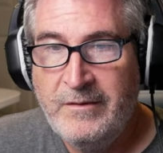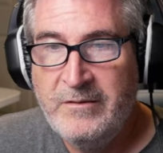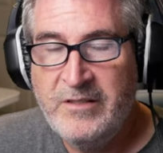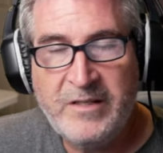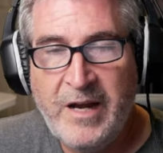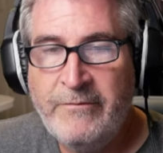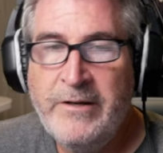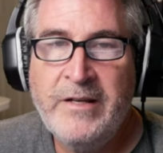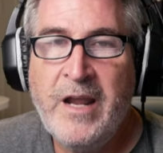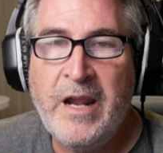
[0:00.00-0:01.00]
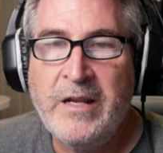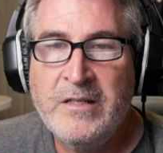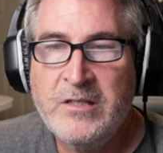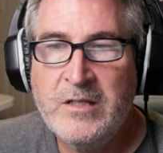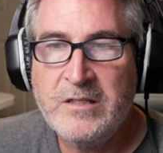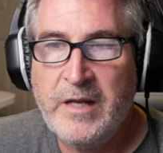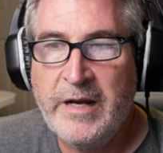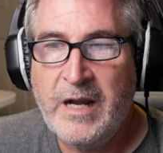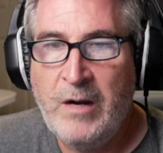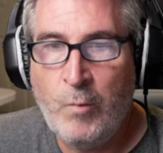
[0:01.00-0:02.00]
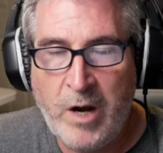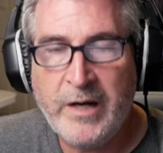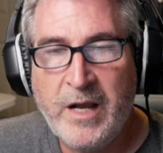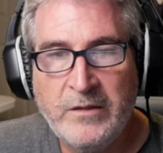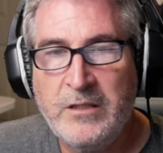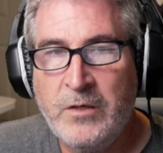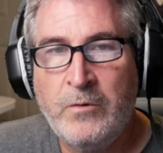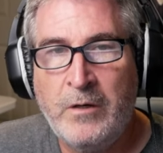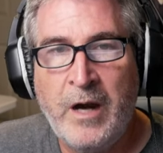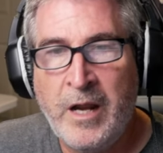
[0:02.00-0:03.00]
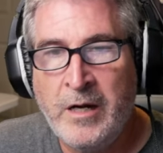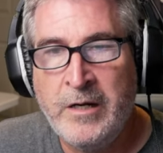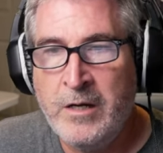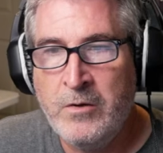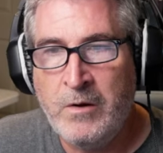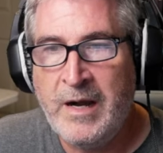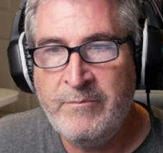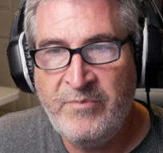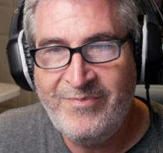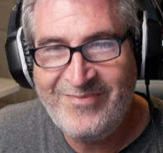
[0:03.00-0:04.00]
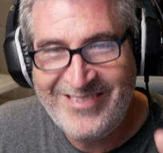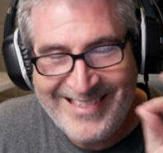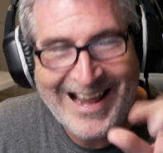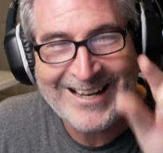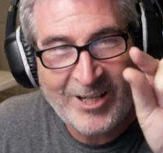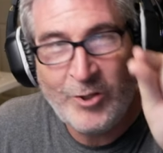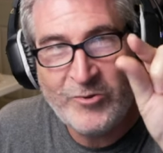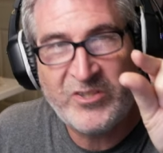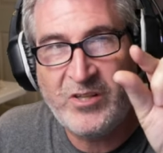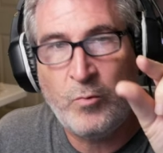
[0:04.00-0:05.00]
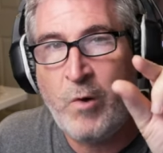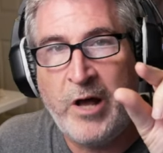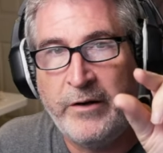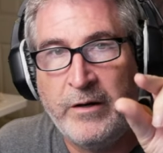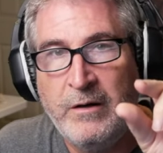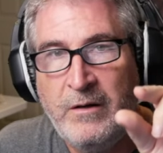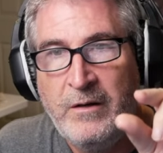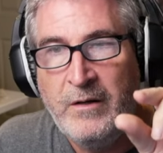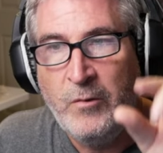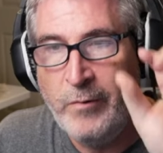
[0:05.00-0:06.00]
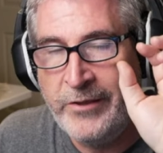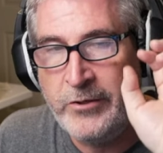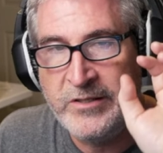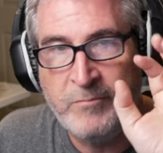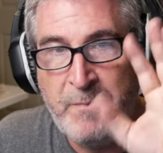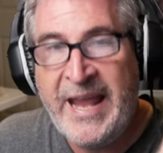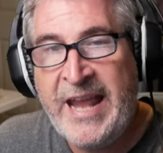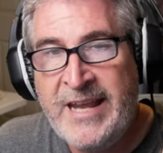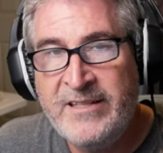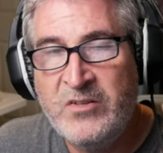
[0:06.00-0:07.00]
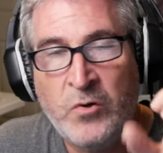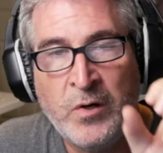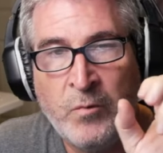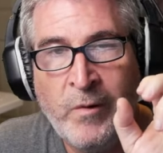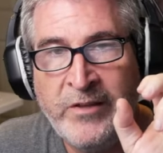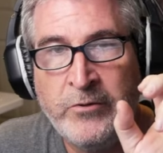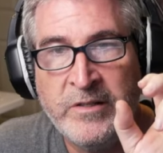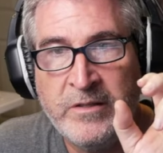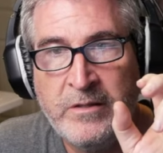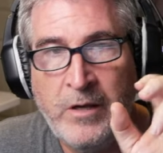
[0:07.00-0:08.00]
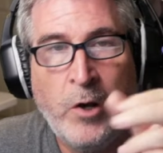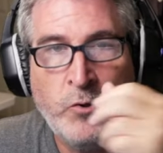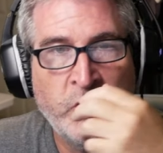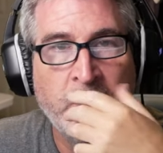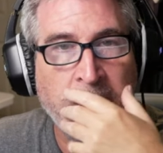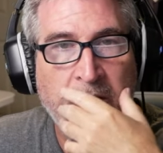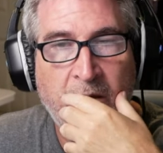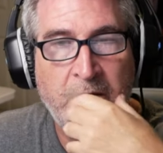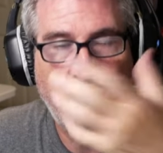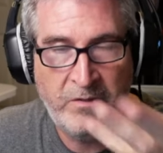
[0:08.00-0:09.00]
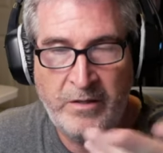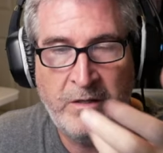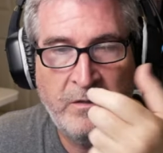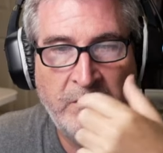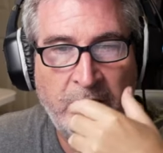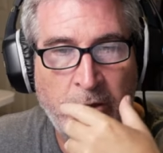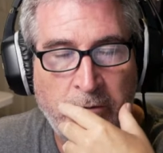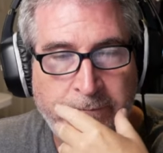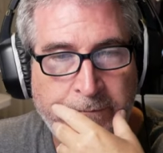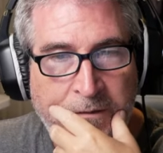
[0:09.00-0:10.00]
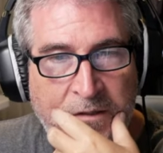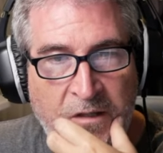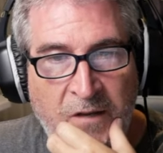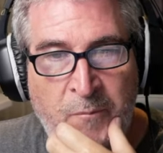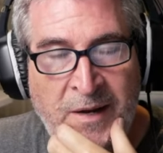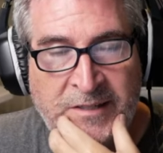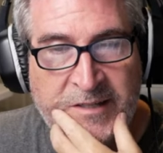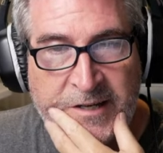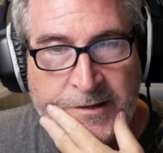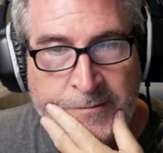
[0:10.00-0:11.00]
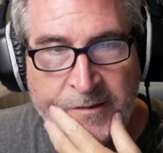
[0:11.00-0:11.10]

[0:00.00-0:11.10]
Just every day, it's just like I walk out the door, and I know I'm that close to the water, whether it's bays or whether it's the ocean, the Gulf of Mexico.